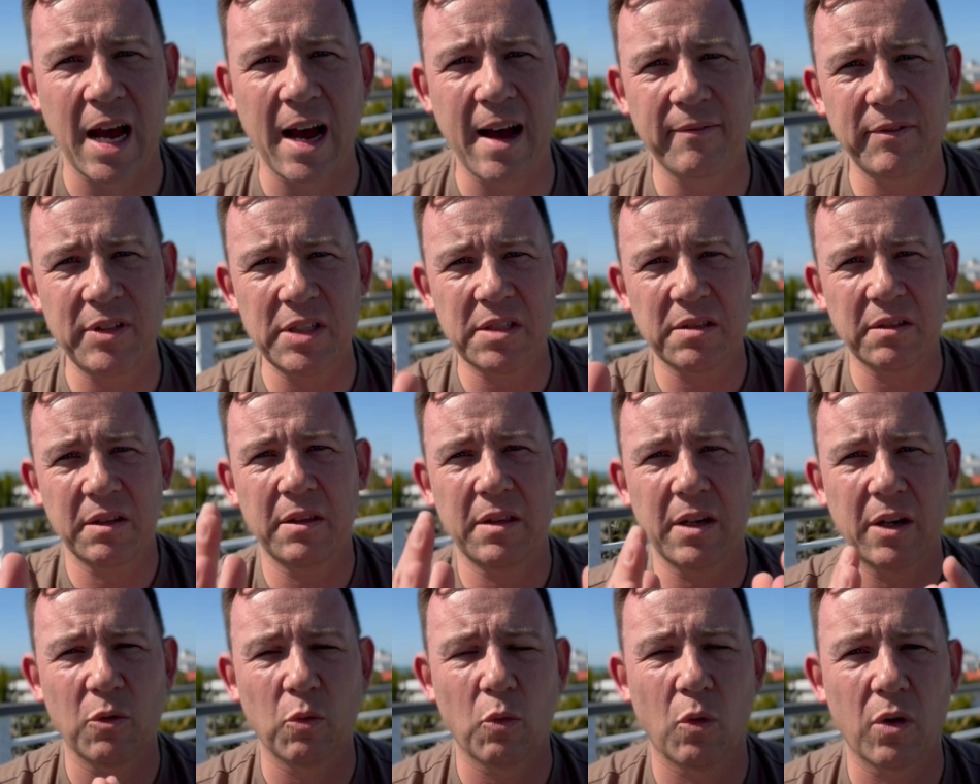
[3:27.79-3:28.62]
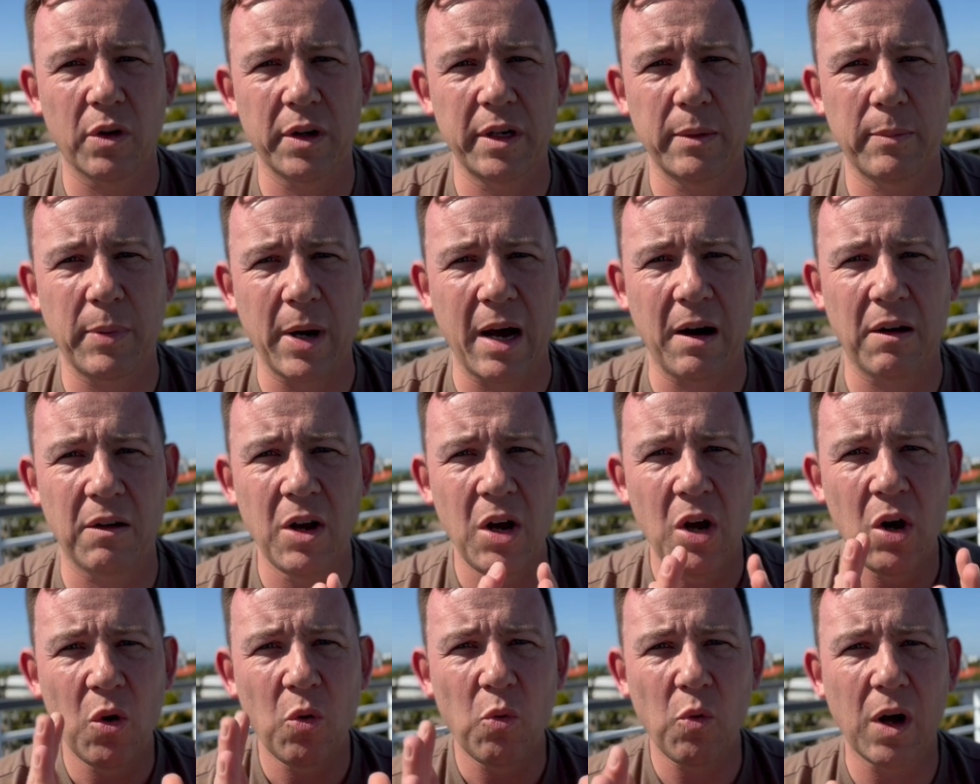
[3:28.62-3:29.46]
Obviously, they're worried about
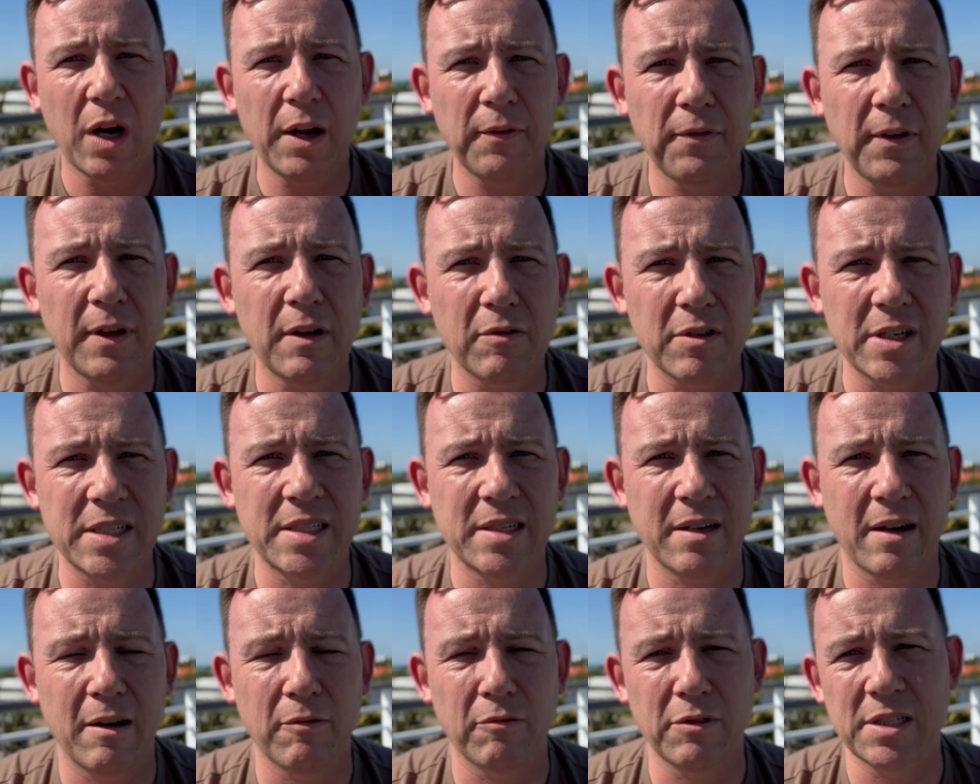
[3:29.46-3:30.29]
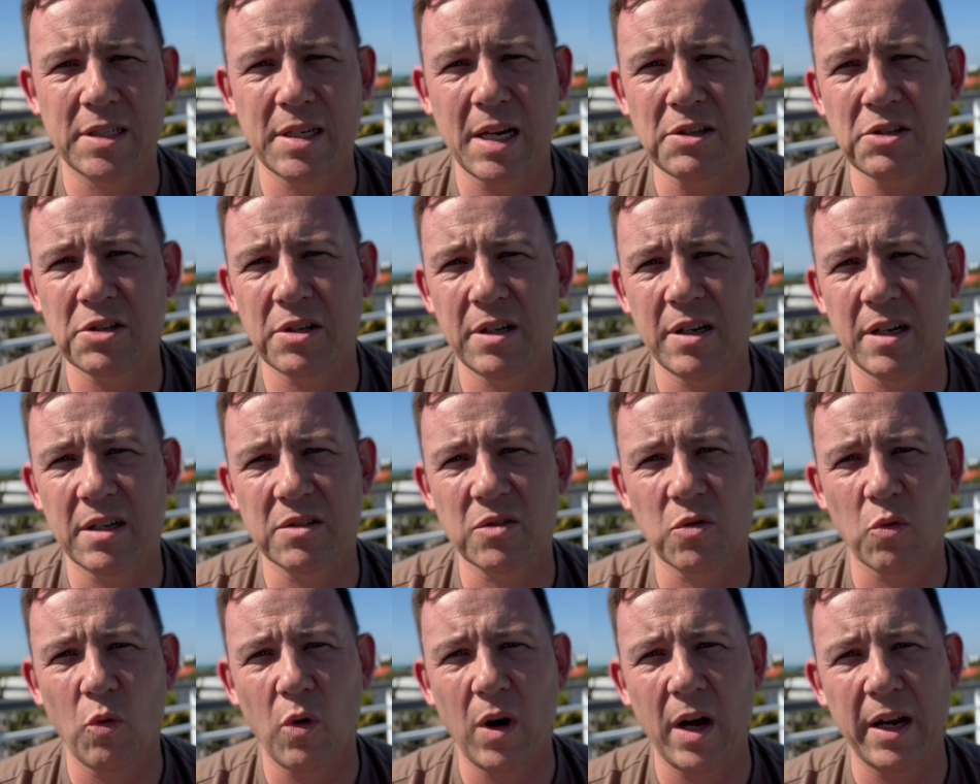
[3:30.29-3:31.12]
what if a recession
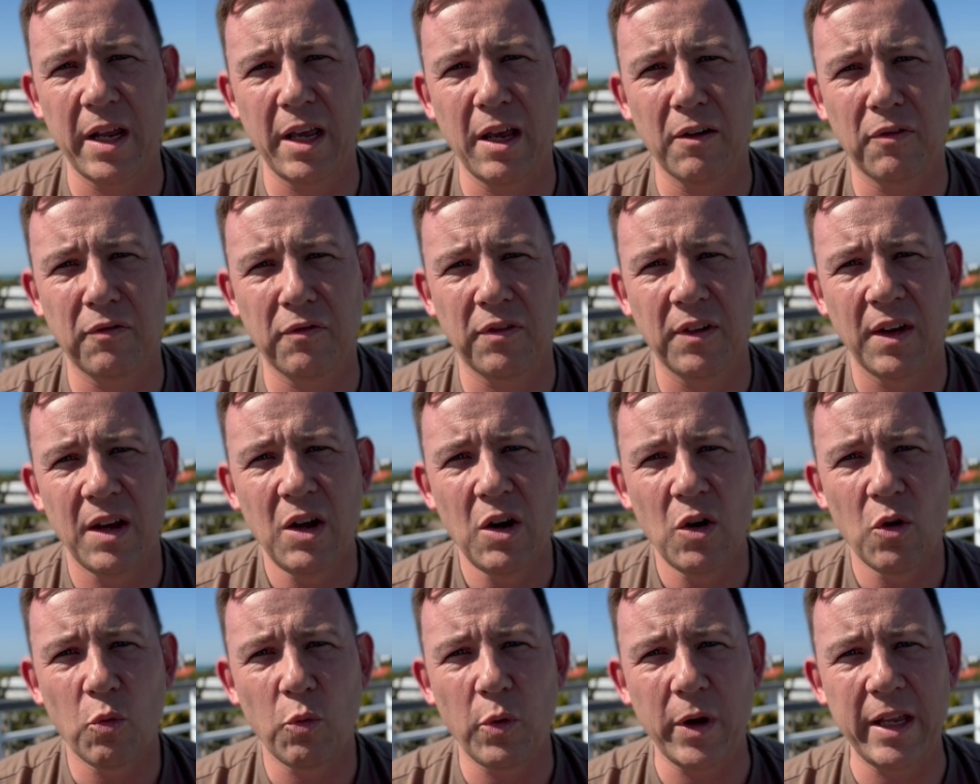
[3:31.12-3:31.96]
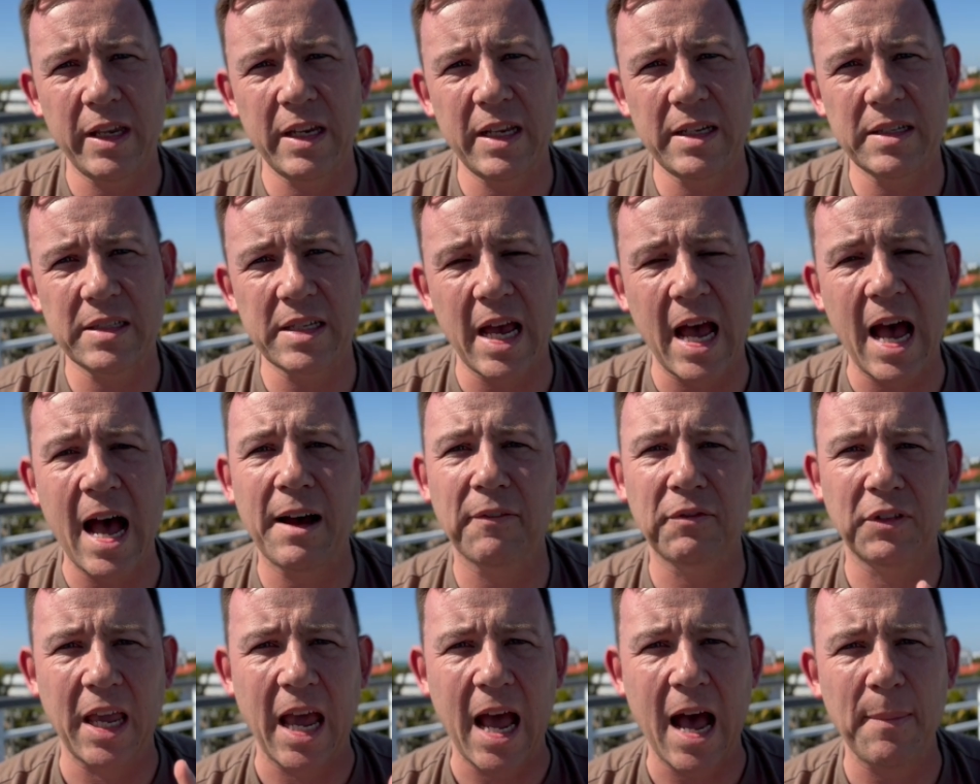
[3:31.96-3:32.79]
hits? What if we need to
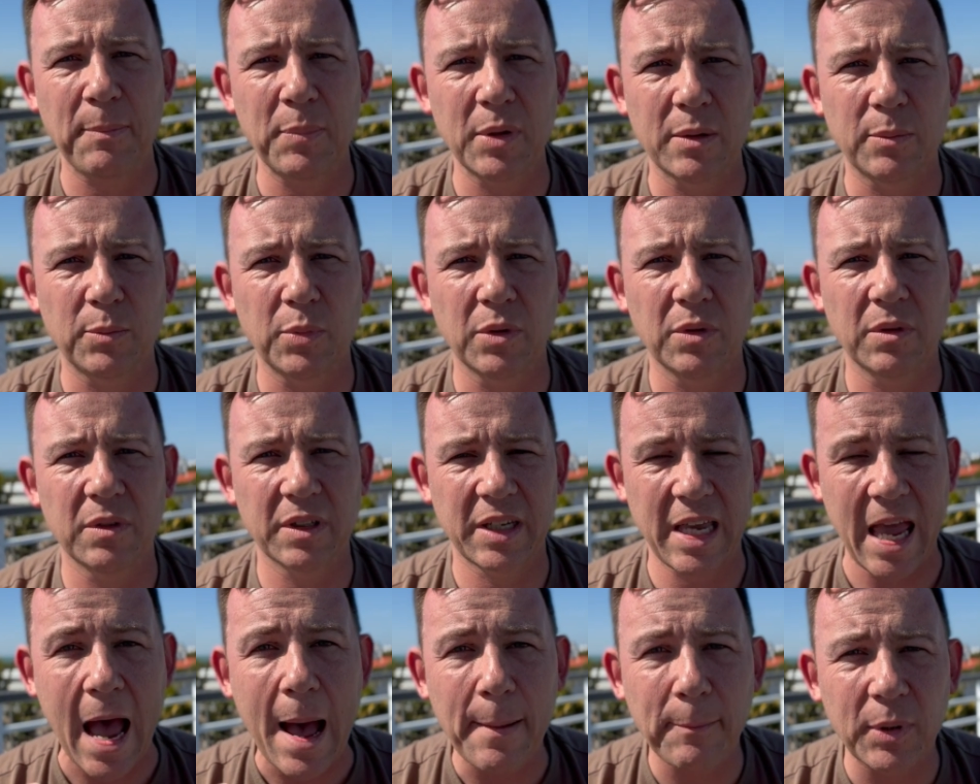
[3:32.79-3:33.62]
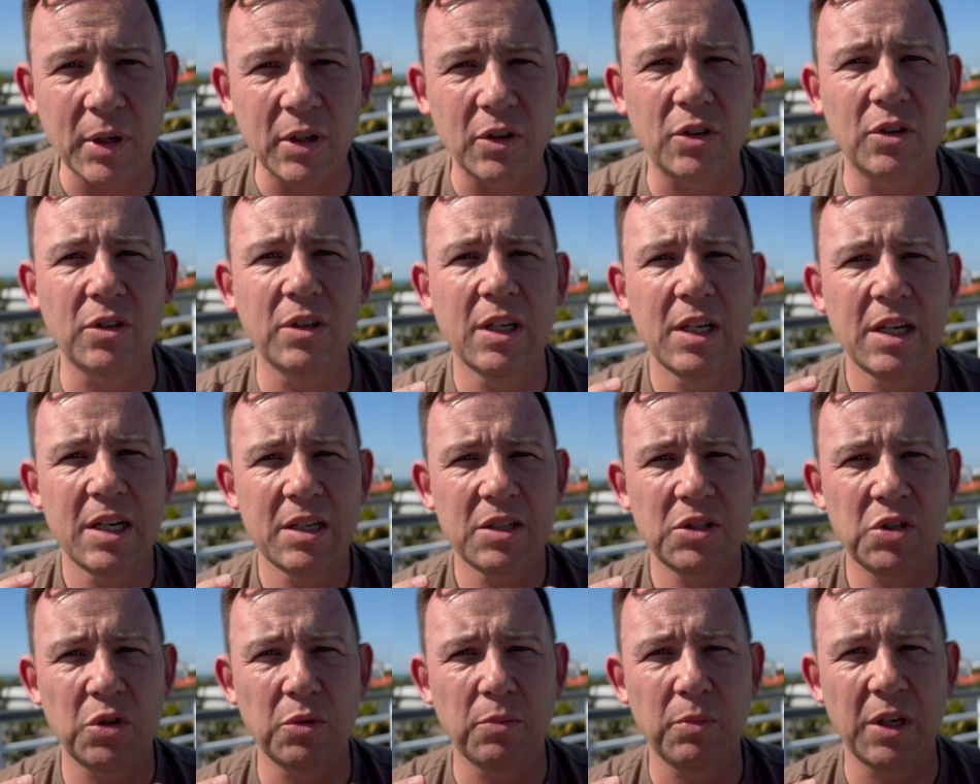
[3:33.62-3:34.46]
have capital capital
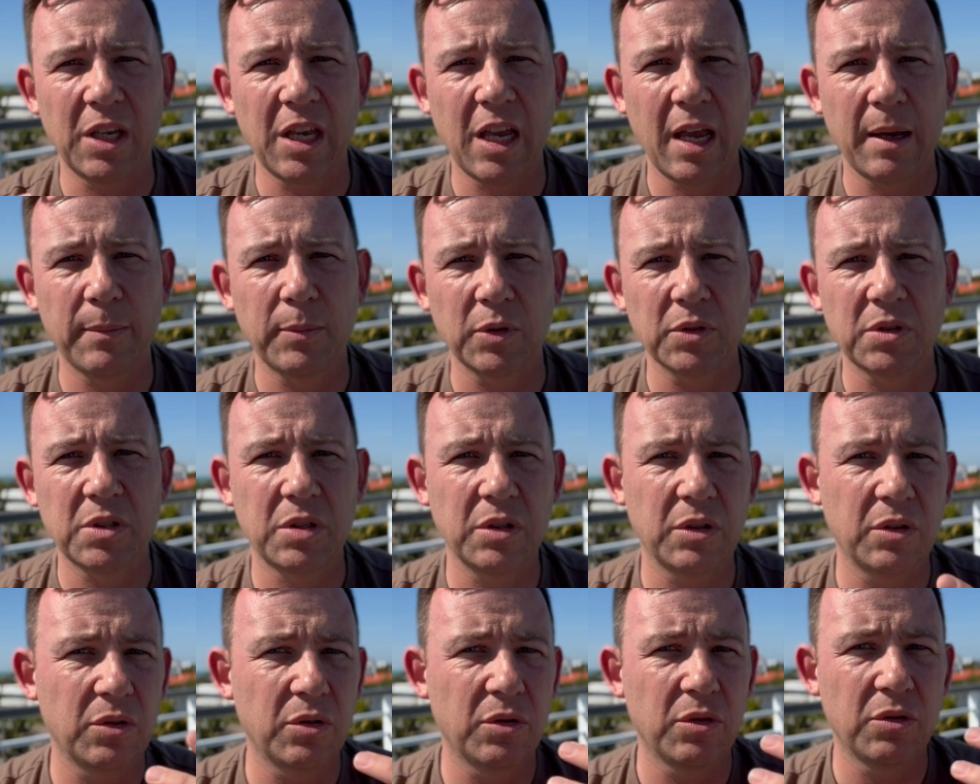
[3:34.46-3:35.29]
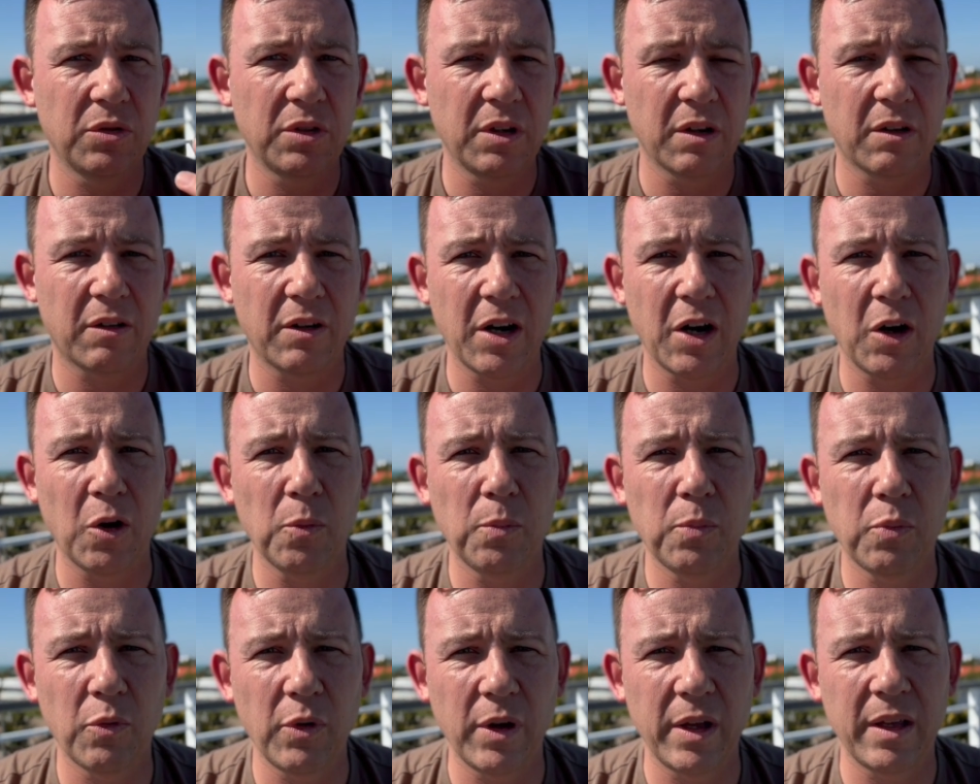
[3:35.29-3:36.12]
to be able to, you know,
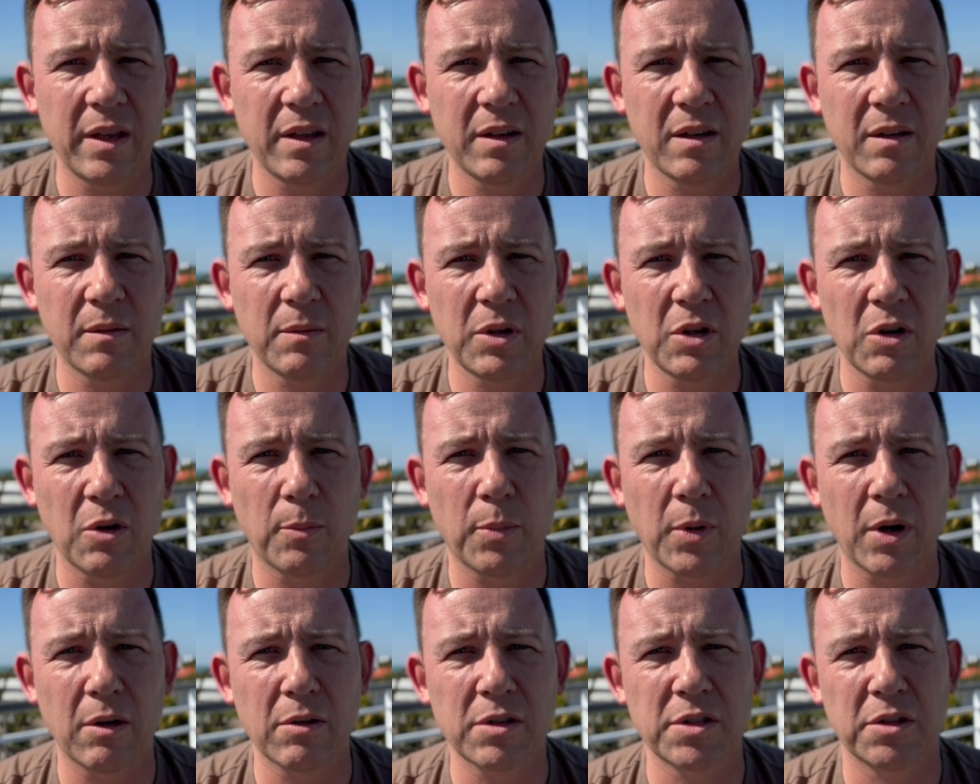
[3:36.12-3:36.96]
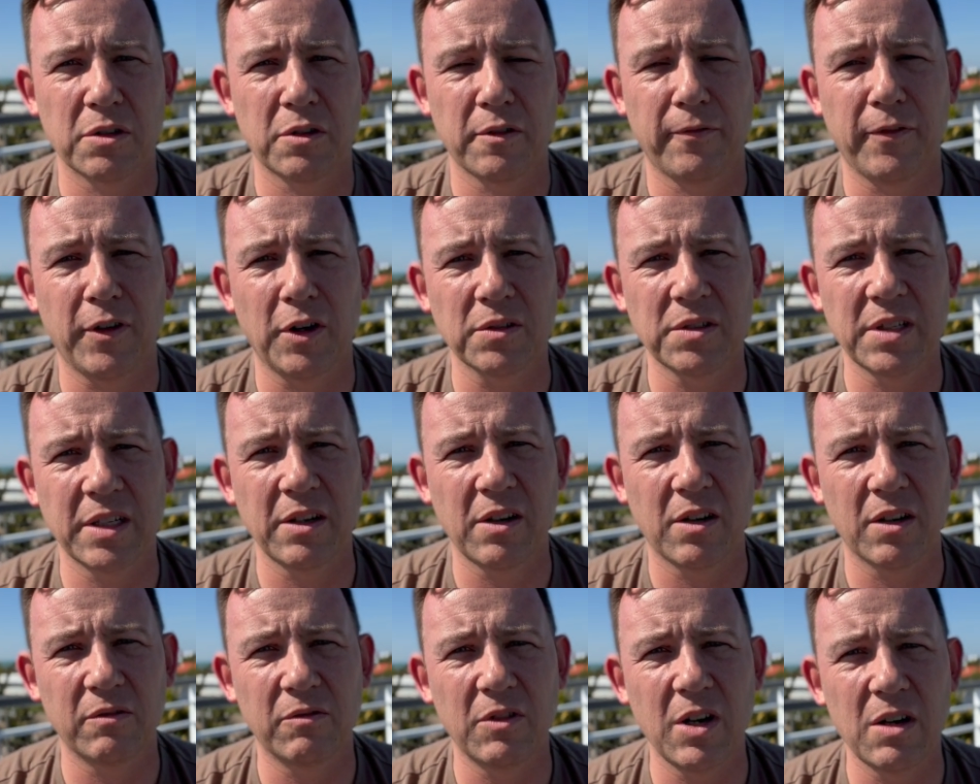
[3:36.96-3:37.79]
help when, you know, bars are defaulting
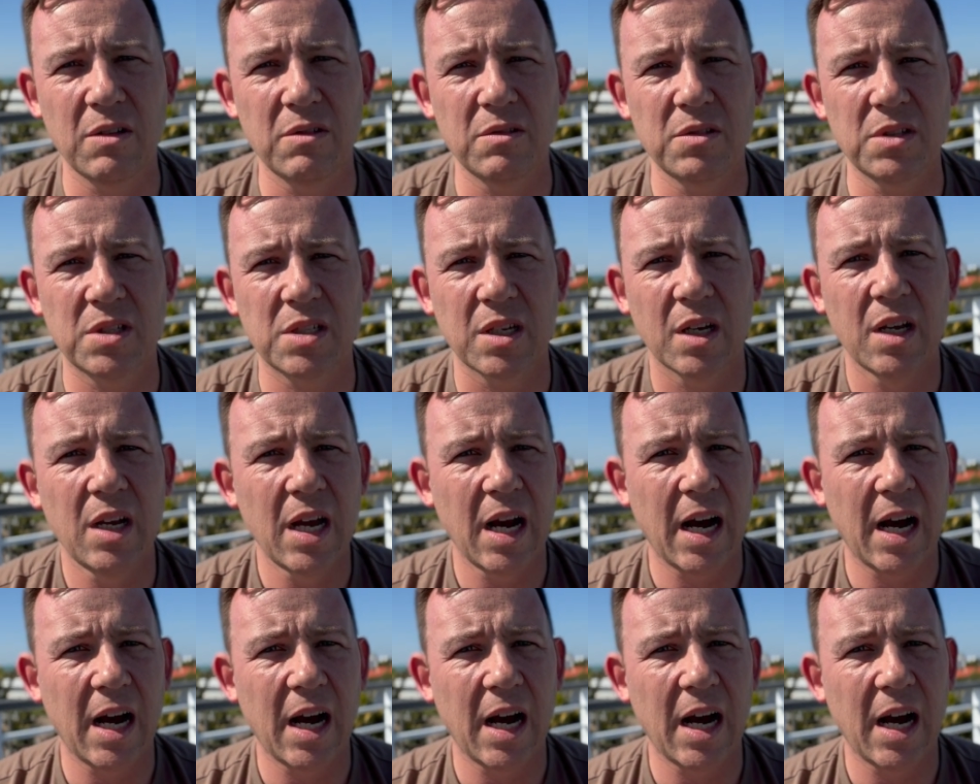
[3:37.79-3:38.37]
on loans?